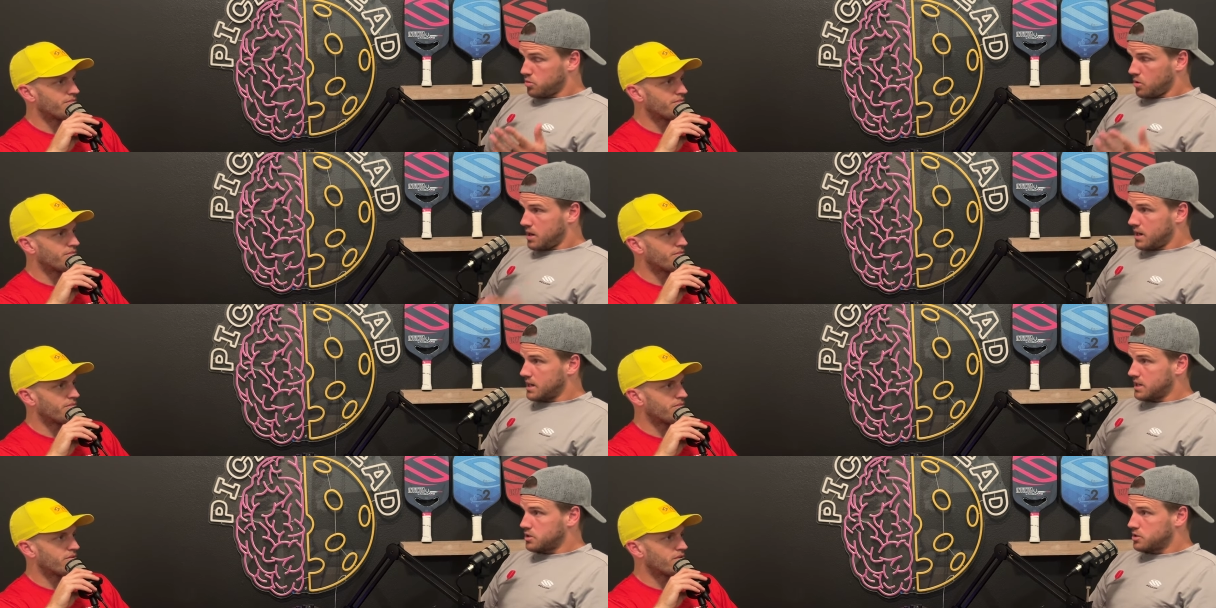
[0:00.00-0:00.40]

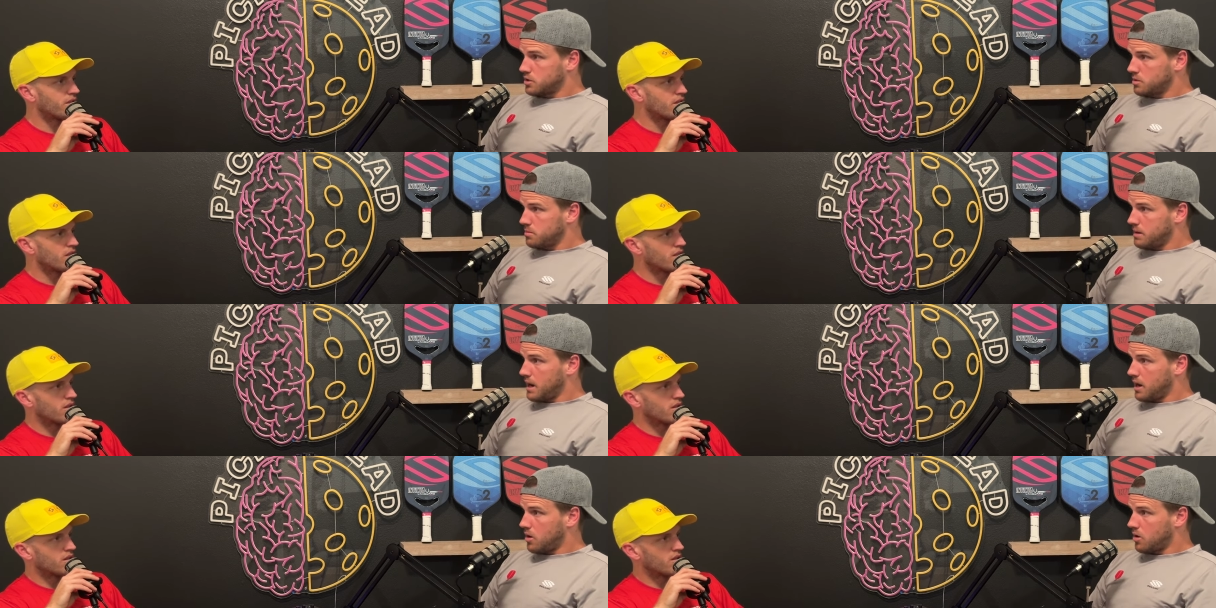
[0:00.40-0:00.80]
Speaker 1: want
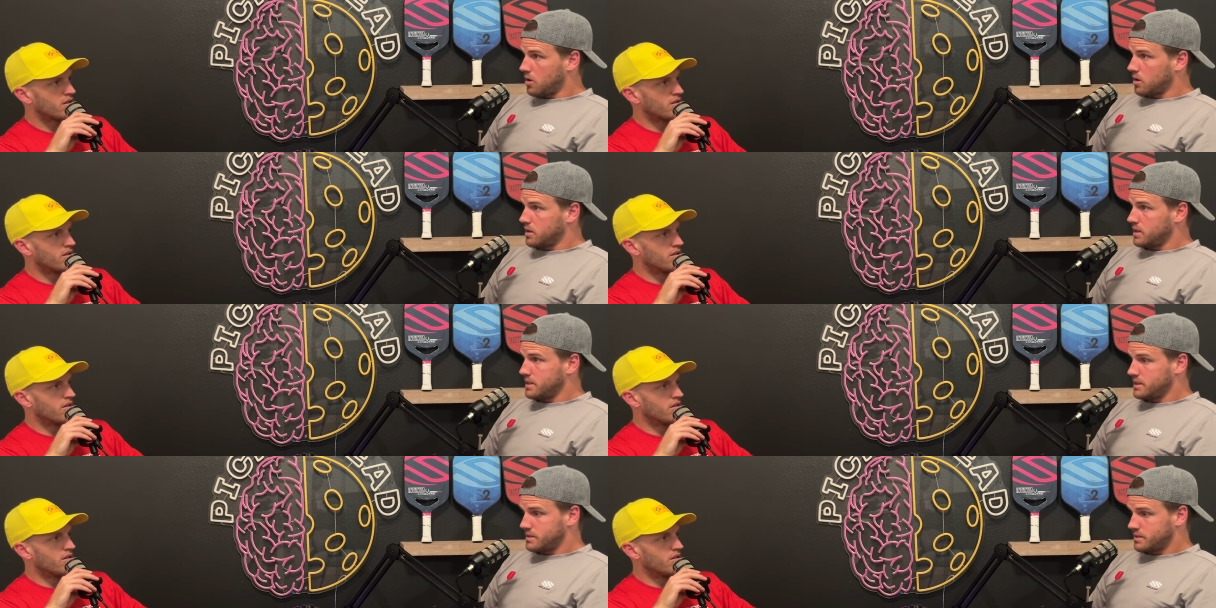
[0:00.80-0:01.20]
extra
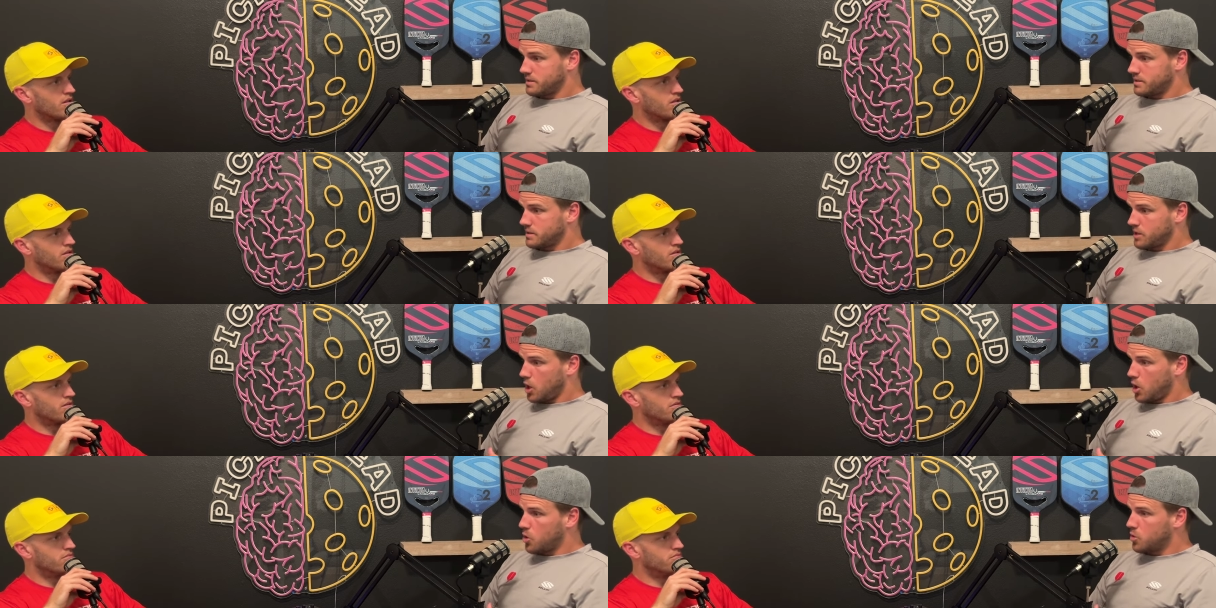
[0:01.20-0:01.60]
power.
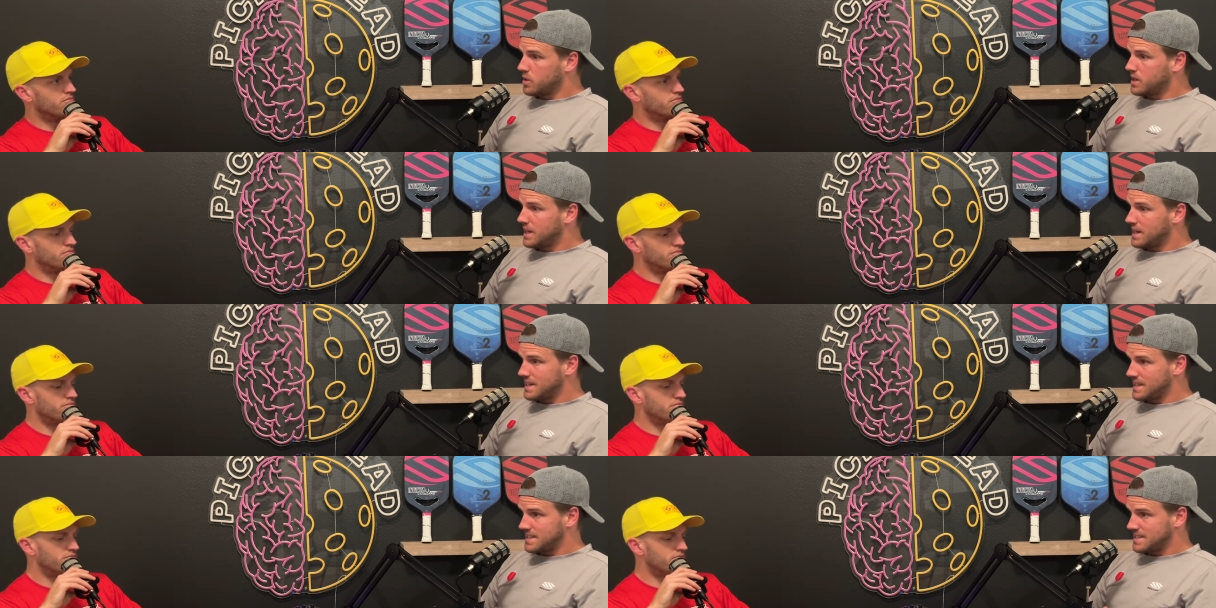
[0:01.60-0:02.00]
He's
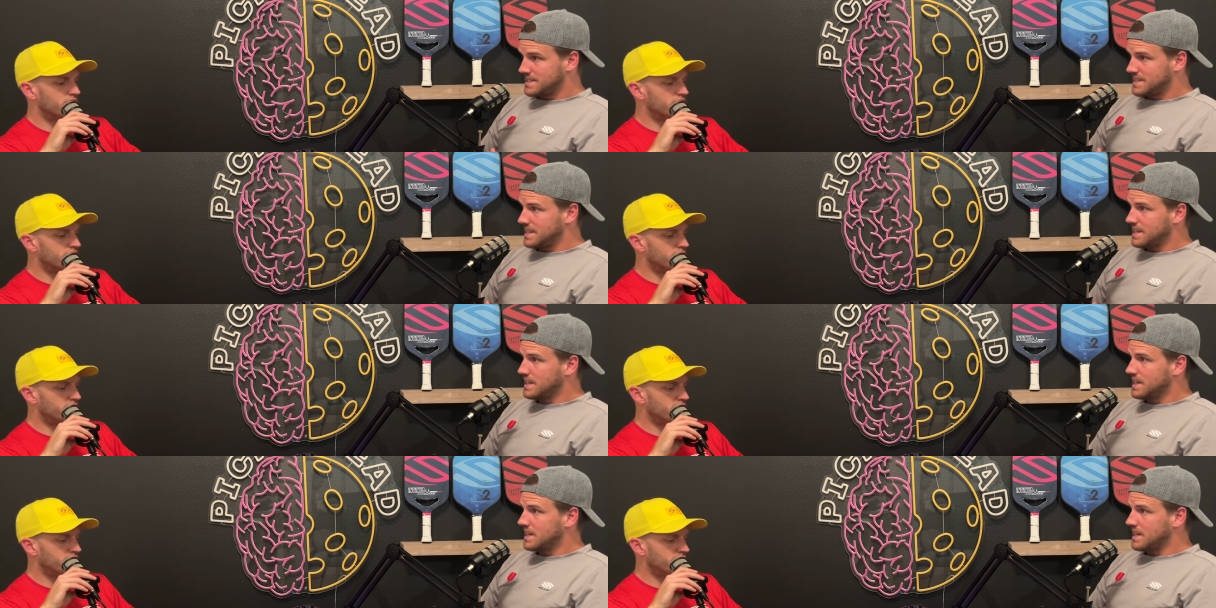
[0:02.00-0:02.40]
honed in
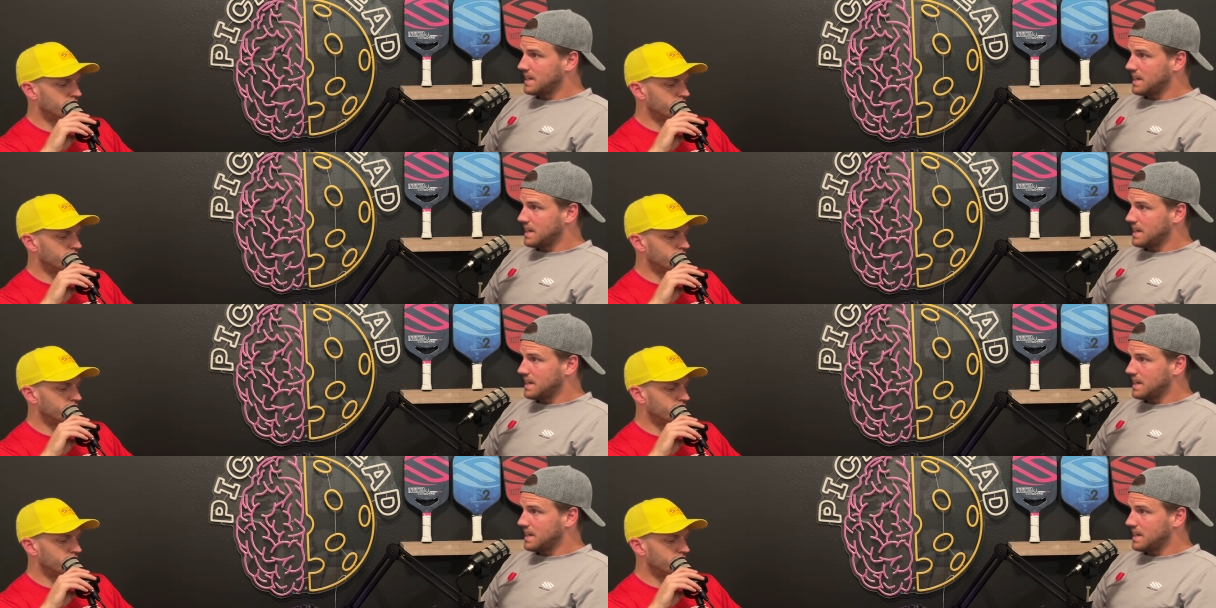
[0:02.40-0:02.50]
his dinking